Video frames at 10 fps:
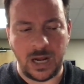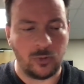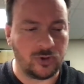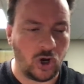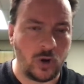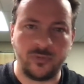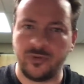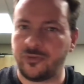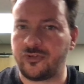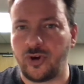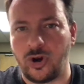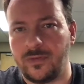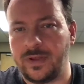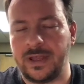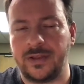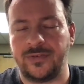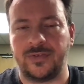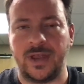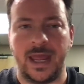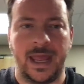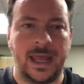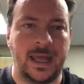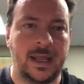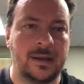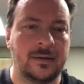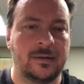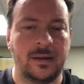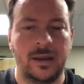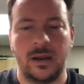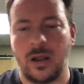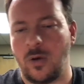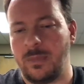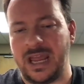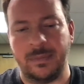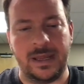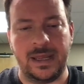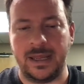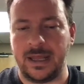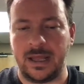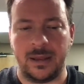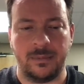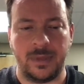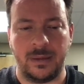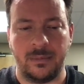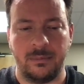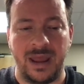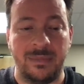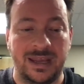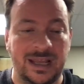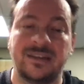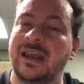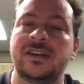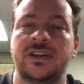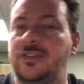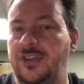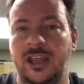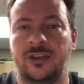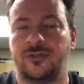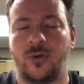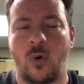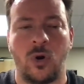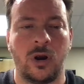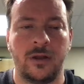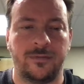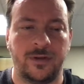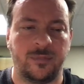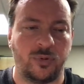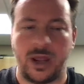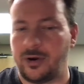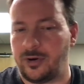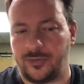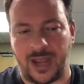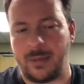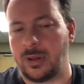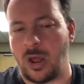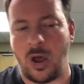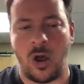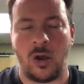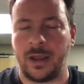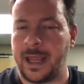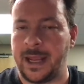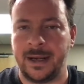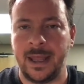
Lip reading: terms of service and, maybe contingencies for if predators came along and